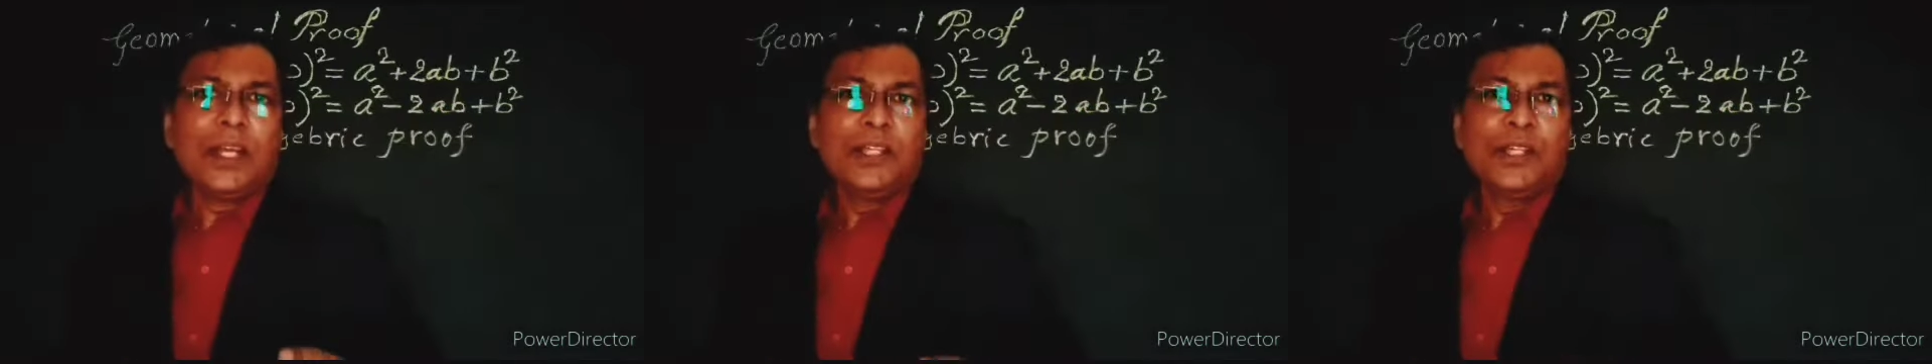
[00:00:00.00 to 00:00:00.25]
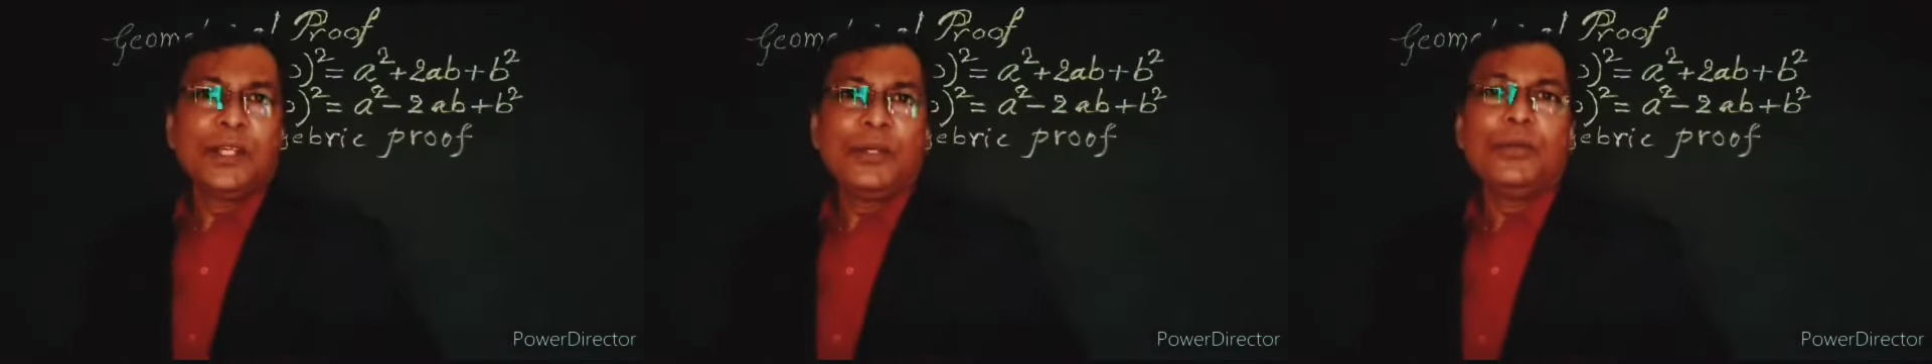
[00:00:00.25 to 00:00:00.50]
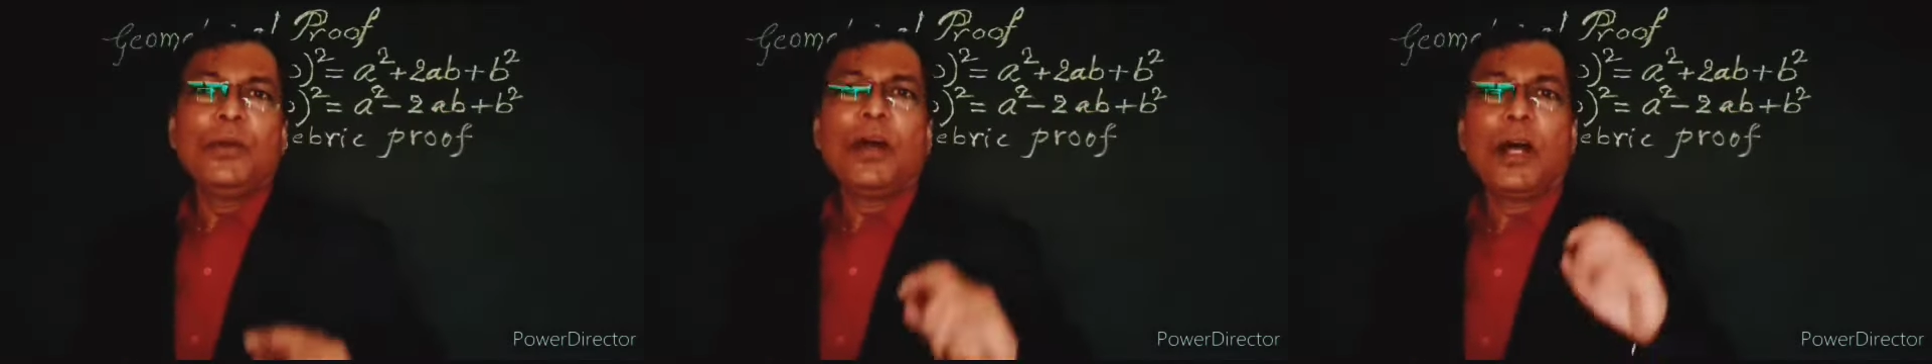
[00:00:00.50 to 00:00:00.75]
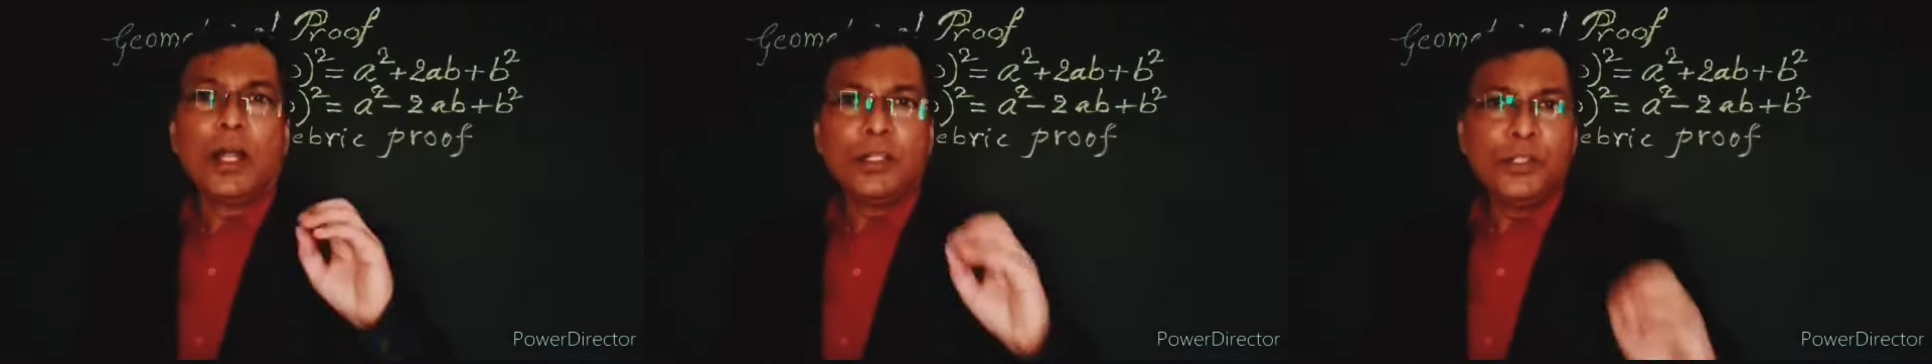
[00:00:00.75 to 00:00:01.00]
I give
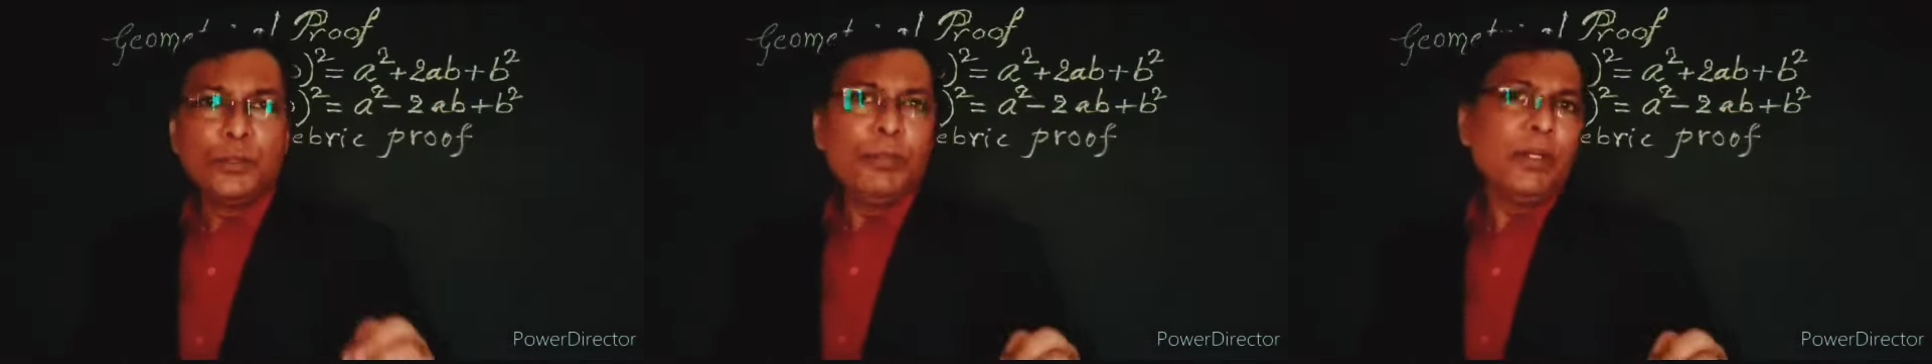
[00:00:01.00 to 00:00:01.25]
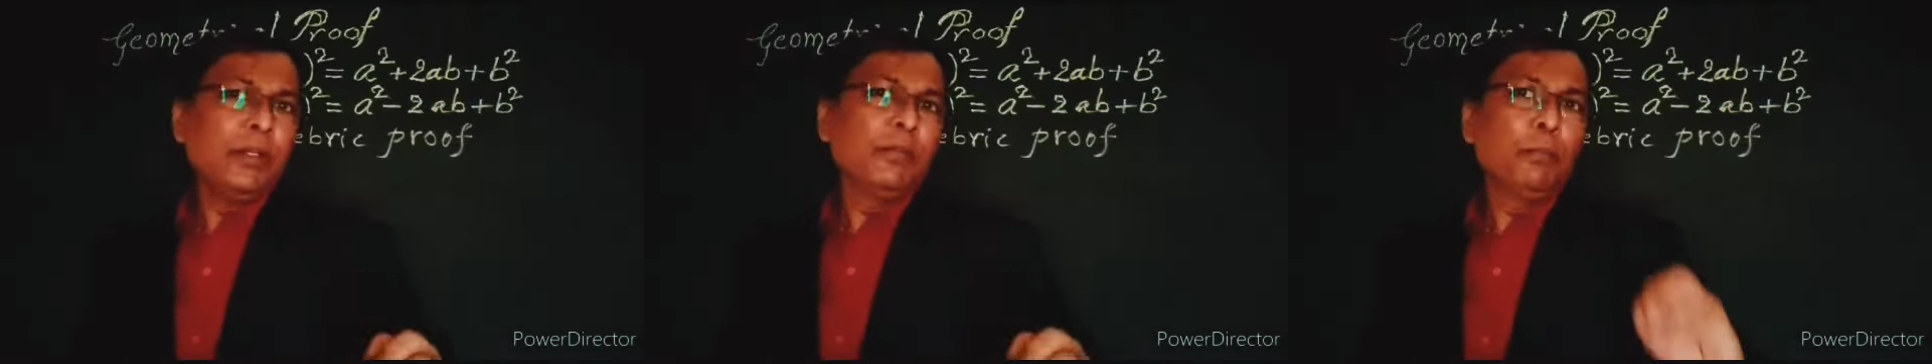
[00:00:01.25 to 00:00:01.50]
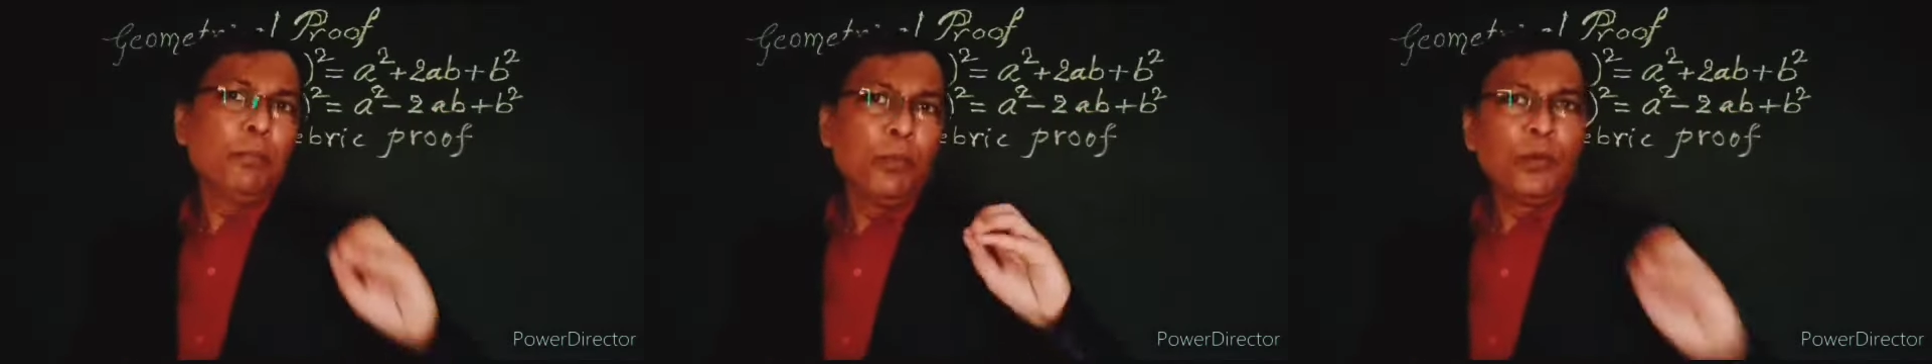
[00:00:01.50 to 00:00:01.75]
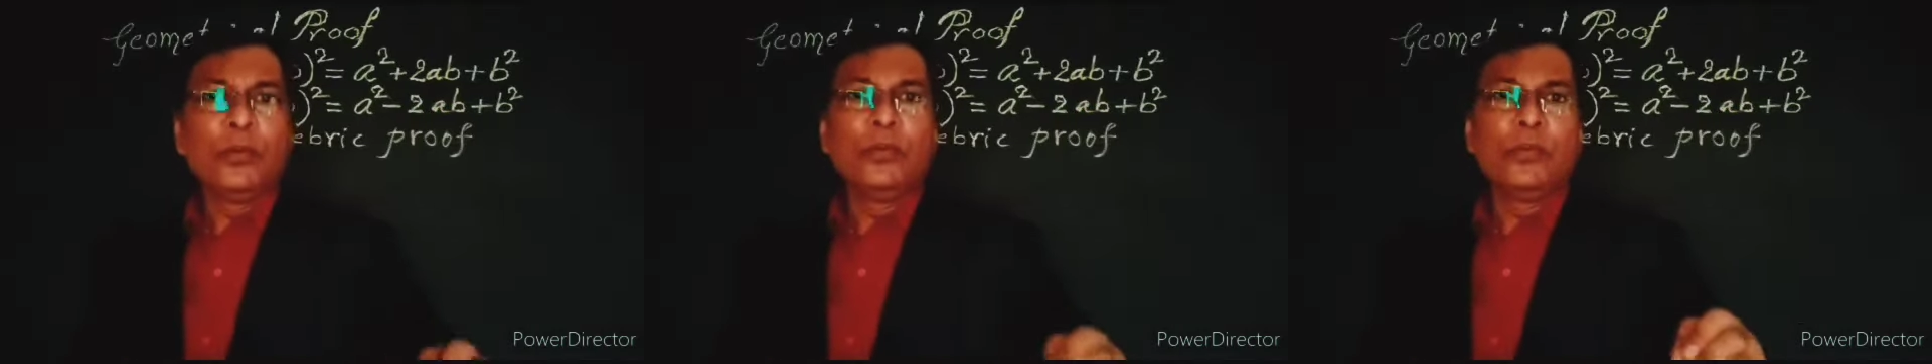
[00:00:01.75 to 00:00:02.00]
algebraic
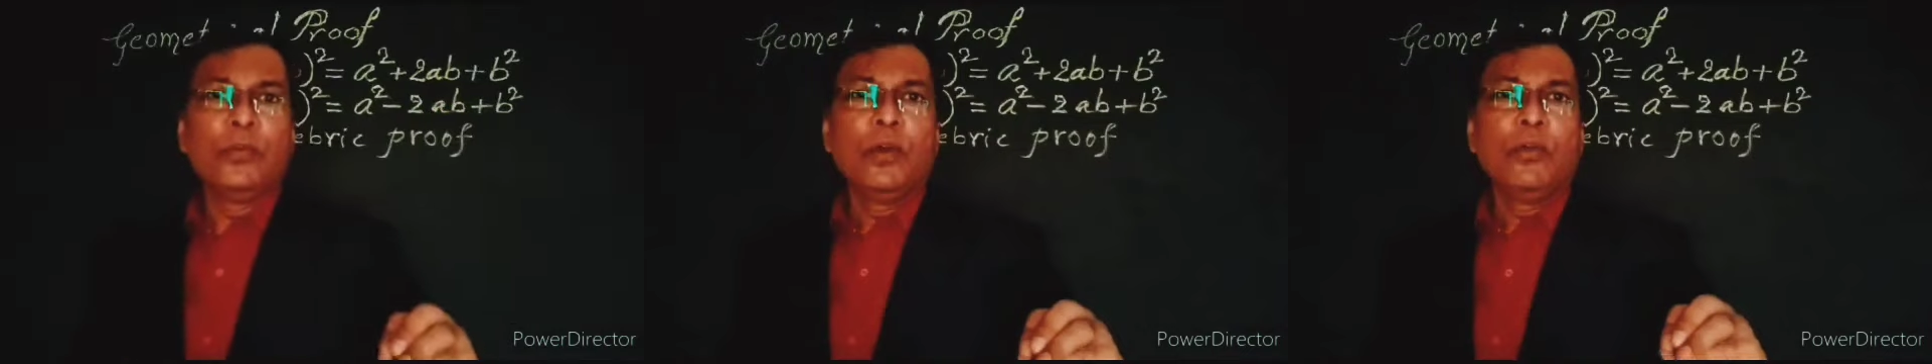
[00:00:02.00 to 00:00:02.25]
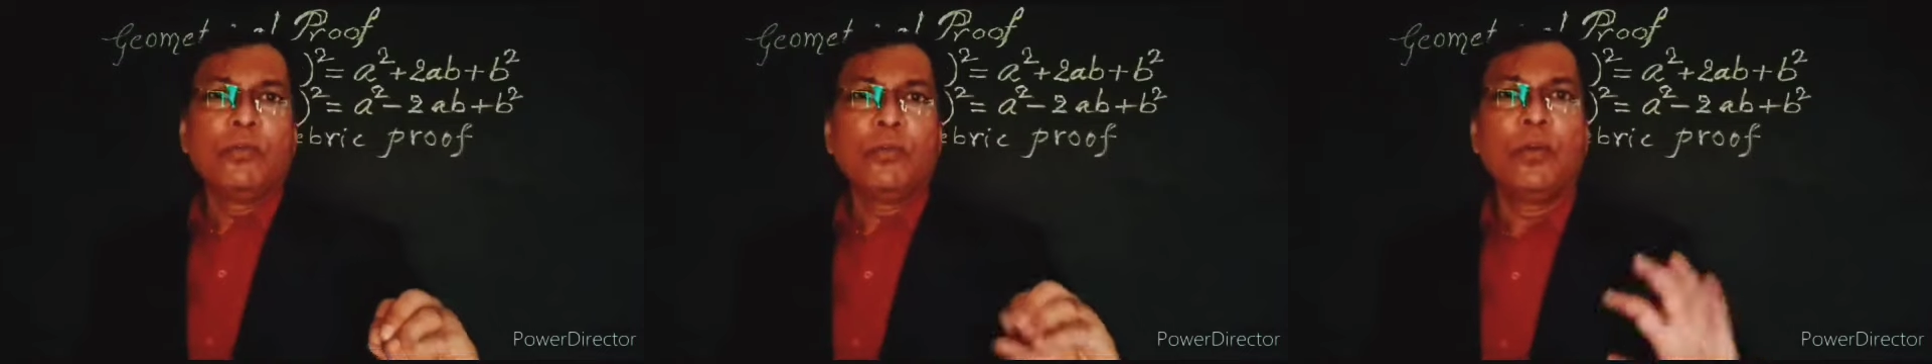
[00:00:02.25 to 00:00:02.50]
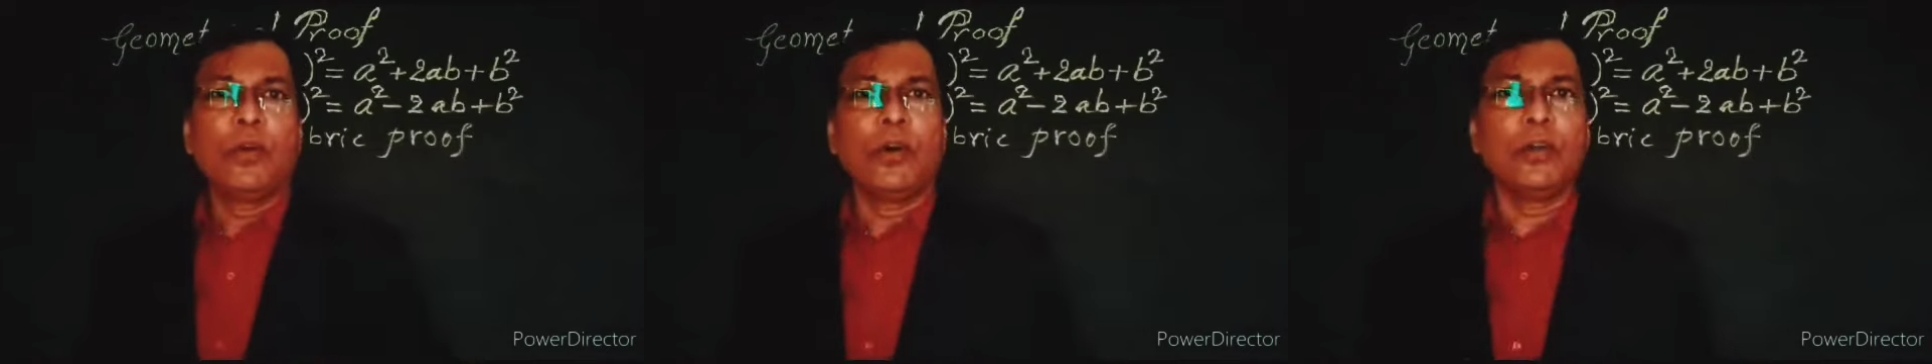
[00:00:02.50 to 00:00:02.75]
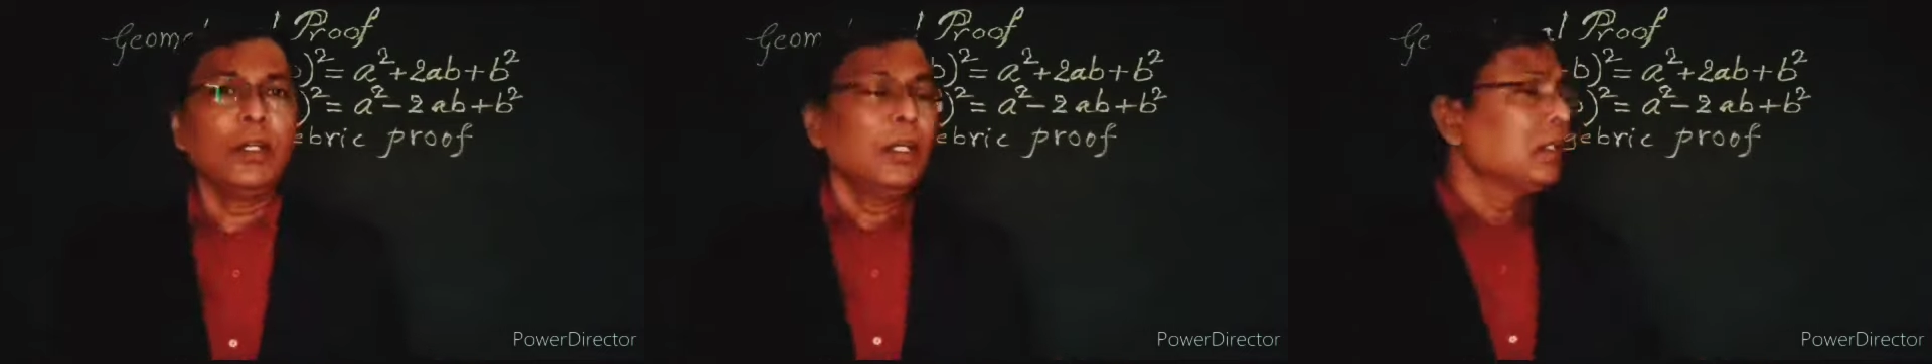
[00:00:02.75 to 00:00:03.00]
proof
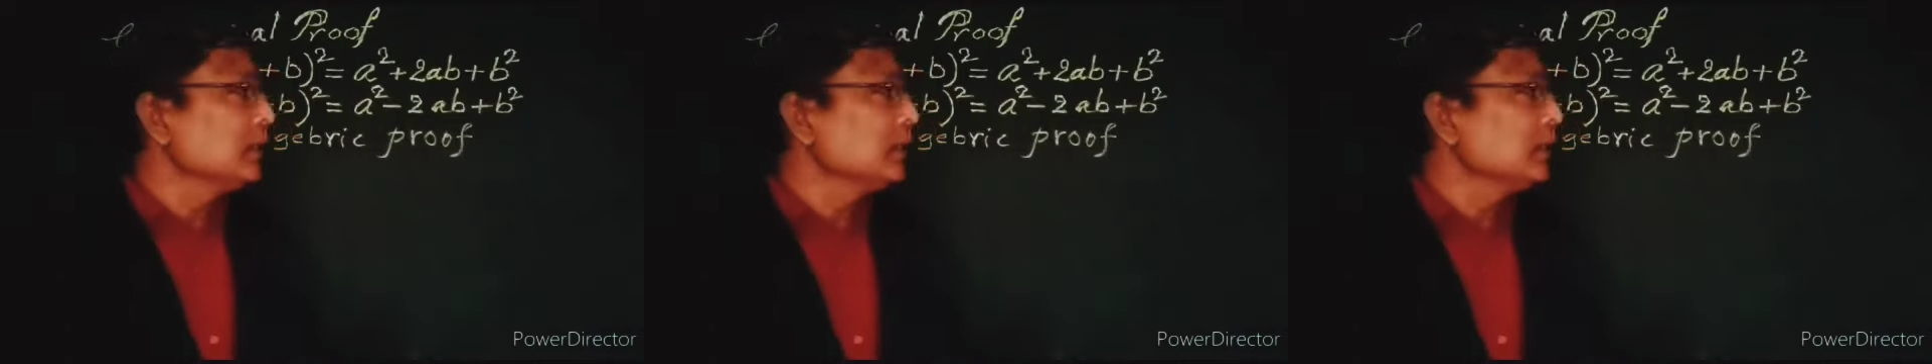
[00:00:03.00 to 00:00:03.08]
for